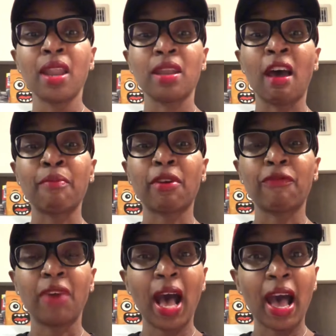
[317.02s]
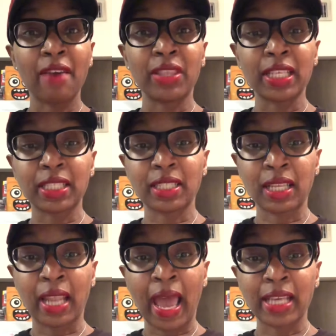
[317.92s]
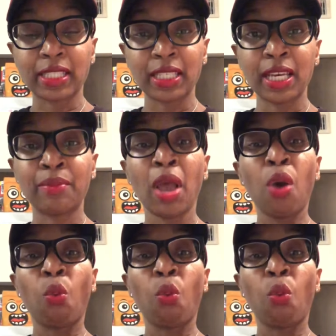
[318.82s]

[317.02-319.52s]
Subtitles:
Number 5, and this is the last tip,